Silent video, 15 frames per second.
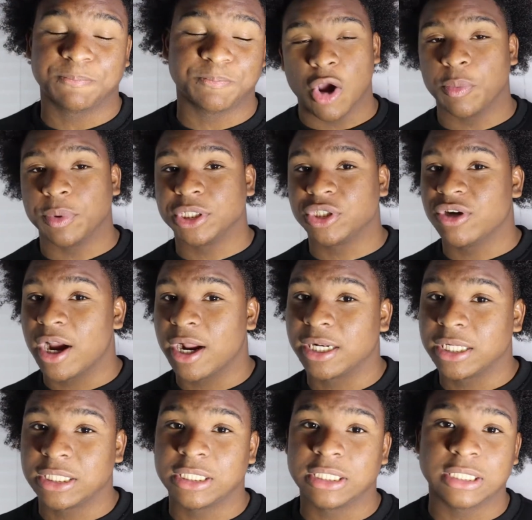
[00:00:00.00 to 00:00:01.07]
Help with
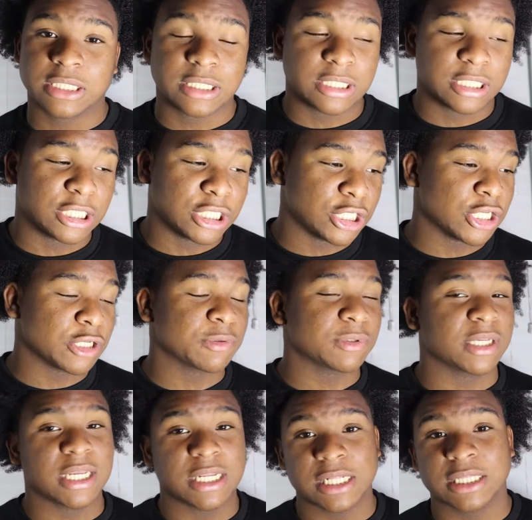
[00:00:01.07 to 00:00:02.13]
strategies,
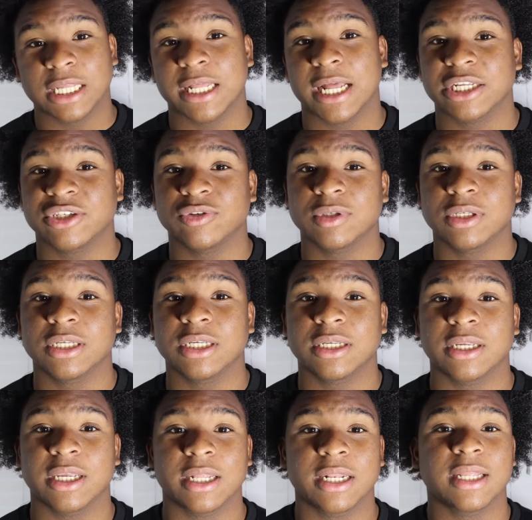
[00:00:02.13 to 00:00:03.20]
tips, anything that you
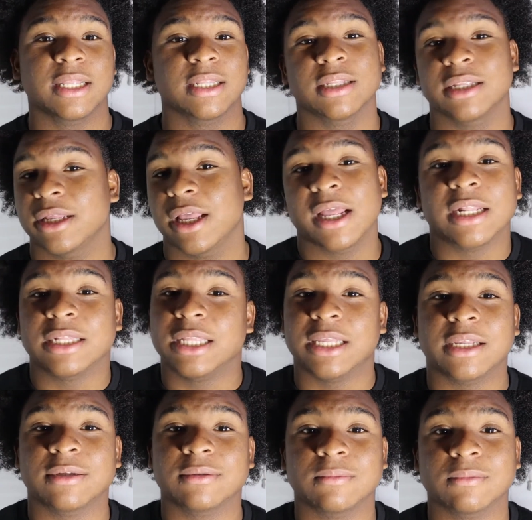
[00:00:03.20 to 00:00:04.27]
need,
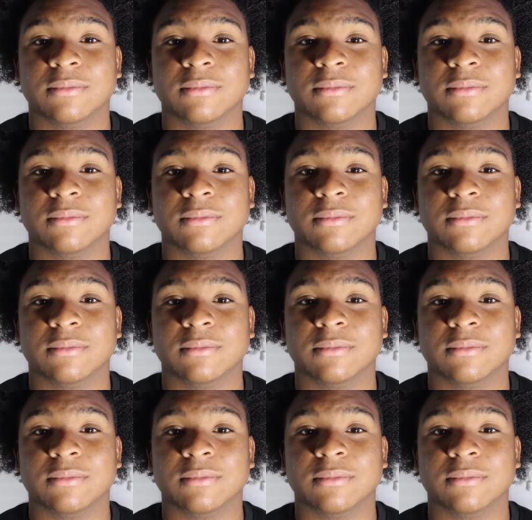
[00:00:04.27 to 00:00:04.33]
anything.